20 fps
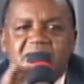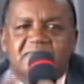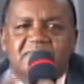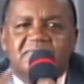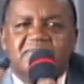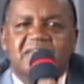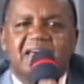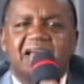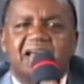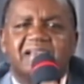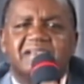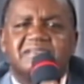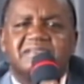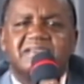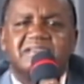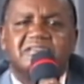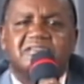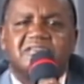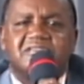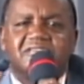there
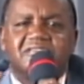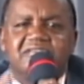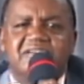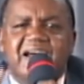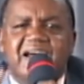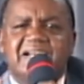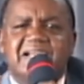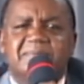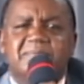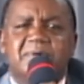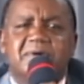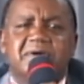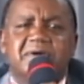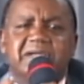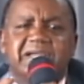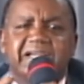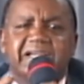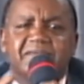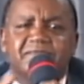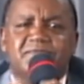is incredible
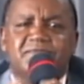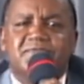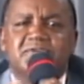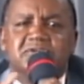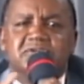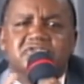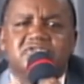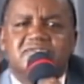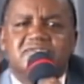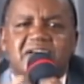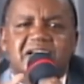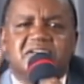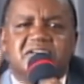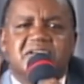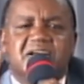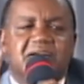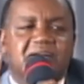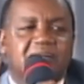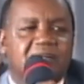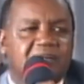infiltration